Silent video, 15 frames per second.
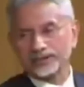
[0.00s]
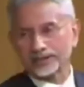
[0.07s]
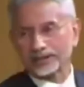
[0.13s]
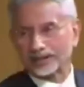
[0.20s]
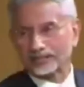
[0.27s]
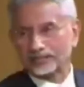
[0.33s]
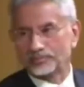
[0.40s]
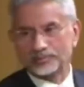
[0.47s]

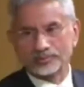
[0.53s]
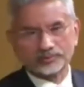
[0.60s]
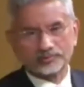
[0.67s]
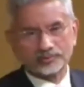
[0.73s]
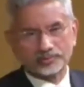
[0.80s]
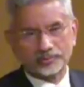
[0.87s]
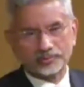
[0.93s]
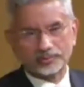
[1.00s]
club. It was
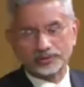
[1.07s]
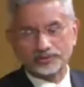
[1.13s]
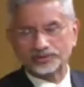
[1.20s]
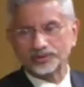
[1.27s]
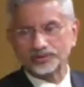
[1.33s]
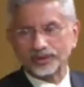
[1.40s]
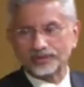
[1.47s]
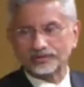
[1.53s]
called the
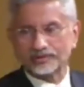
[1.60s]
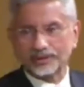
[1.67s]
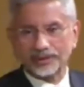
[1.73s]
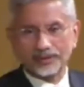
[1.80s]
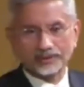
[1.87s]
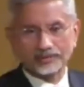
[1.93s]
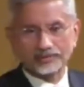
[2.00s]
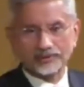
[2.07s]
G7,
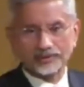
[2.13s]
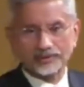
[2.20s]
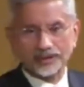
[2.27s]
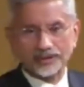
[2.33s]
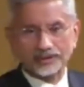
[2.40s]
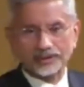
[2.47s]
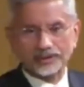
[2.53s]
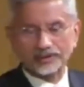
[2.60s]
and you wouldn't
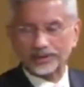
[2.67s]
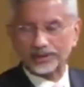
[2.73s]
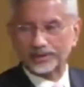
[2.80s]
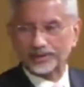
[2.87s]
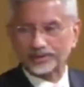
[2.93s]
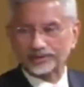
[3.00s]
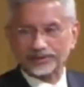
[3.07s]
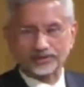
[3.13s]
let anybody
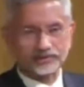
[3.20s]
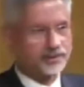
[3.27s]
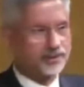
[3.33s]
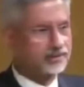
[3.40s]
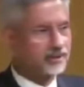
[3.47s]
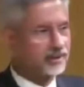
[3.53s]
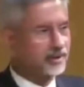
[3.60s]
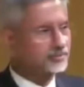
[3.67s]
else into
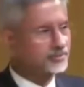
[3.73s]
that club.